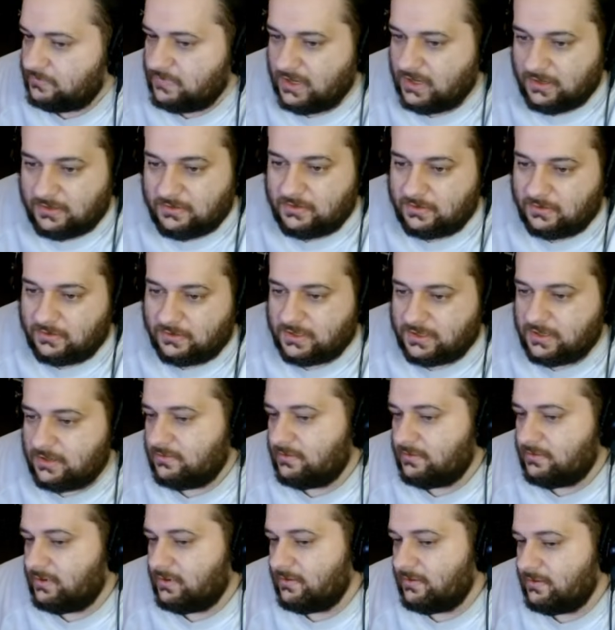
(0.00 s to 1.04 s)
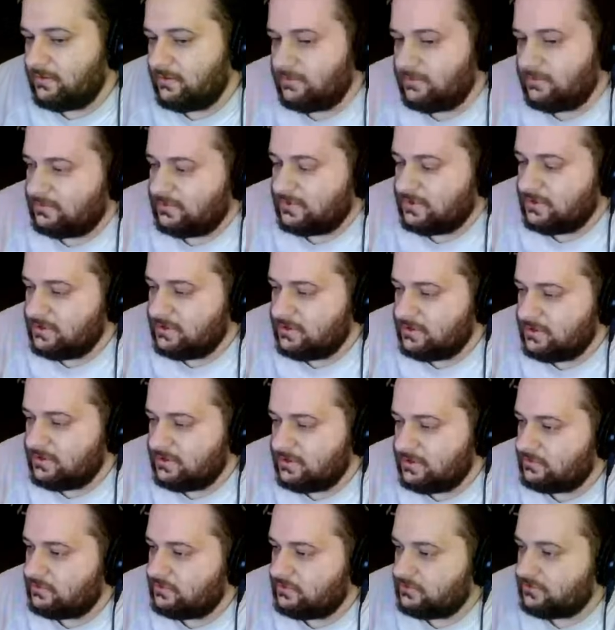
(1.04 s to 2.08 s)
I don't know. Can you
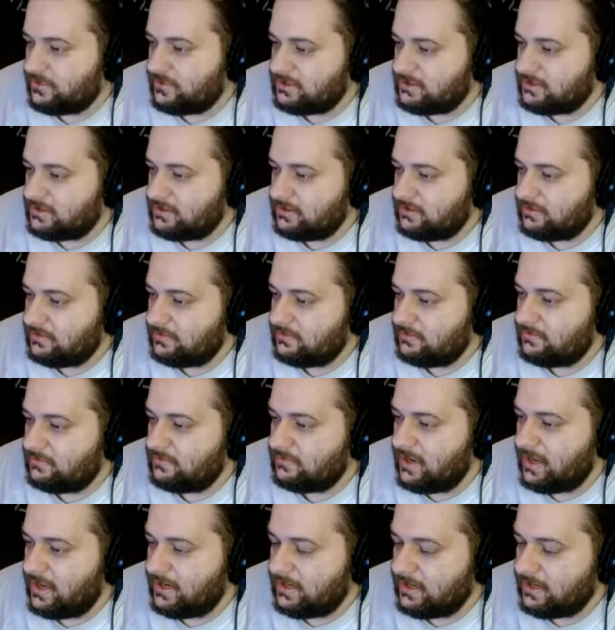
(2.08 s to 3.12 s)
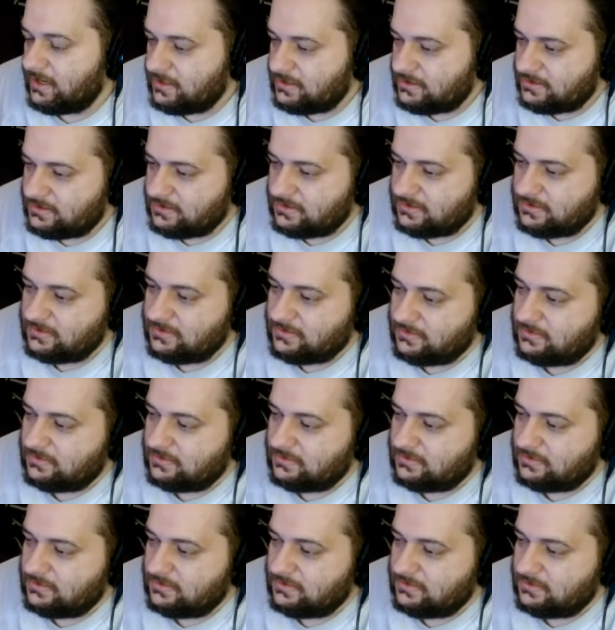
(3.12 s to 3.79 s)
trust it? I guess